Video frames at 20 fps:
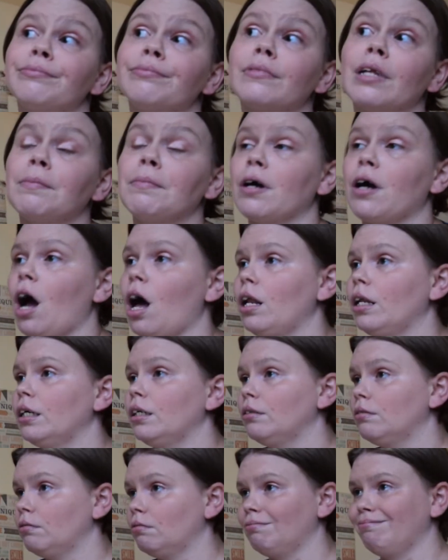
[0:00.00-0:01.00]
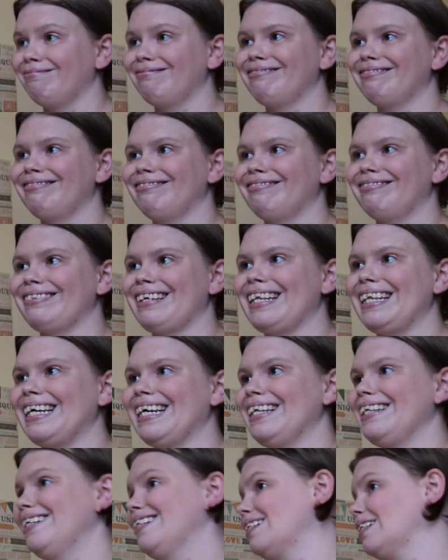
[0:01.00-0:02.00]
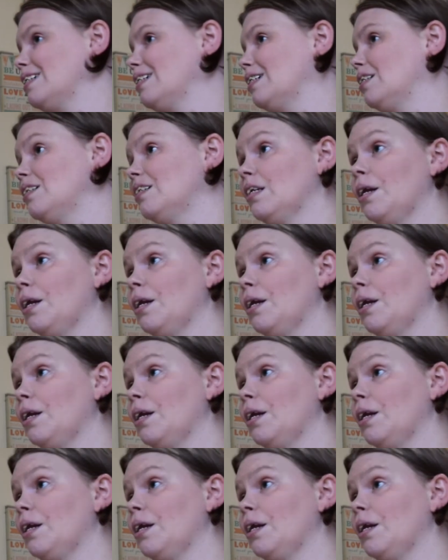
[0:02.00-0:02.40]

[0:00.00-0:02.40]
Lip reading: I'm gonna call it. I think it looks good.